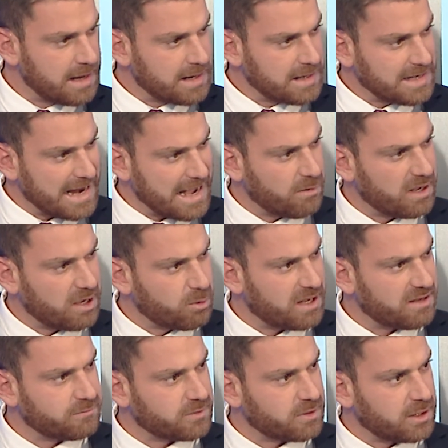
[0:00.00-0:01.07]
Now,
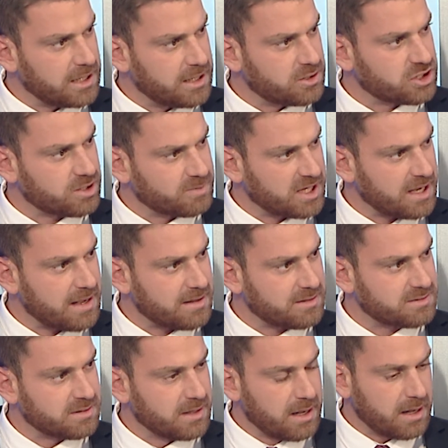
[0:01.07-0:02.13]
however, Egypt
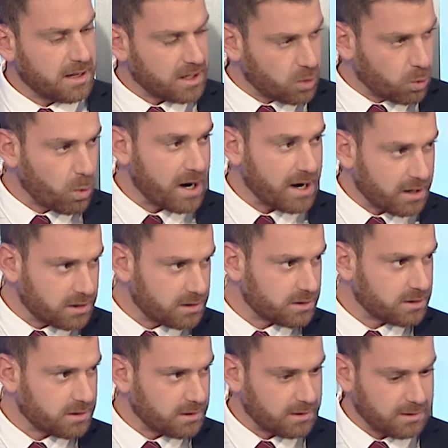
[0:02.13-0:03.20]
has acquired
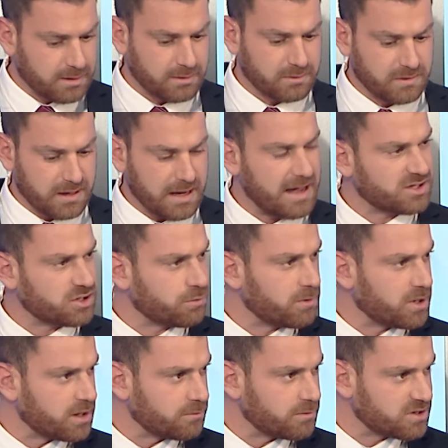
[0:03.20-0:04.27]
the
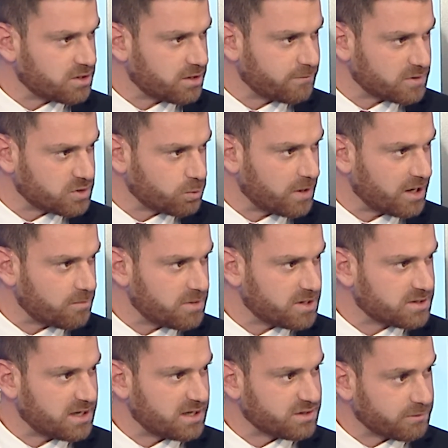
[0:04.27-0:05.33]
S-300 surface-to-air
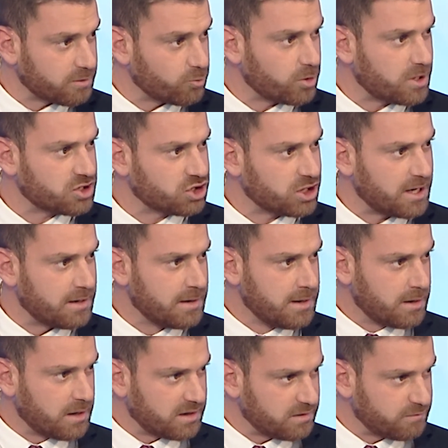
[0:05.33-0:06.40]
missiles from Russia,
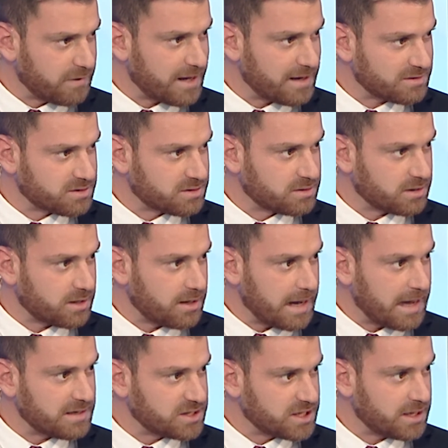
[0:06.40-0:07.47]
an advanced
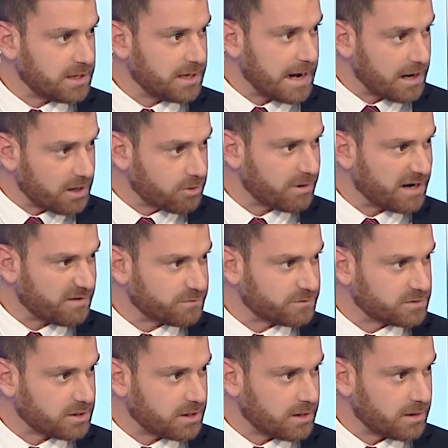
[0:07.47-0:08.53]

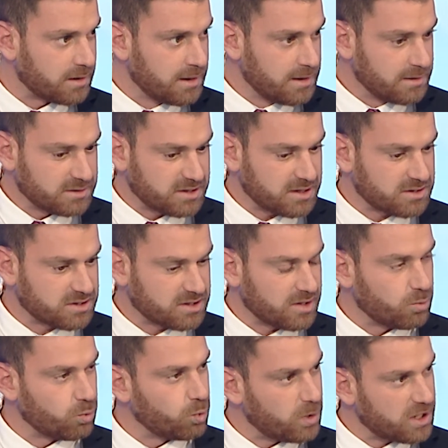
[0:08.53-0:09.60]
anti-aircraft
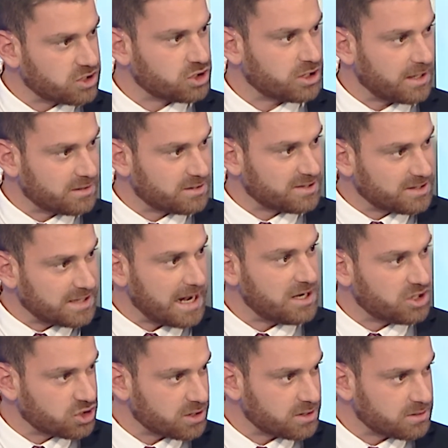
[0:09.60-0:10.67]
system, which it
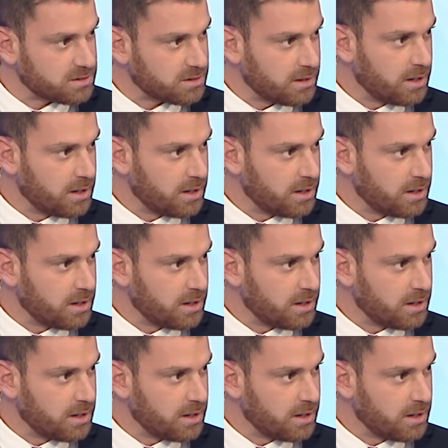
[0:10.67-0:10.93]
stationed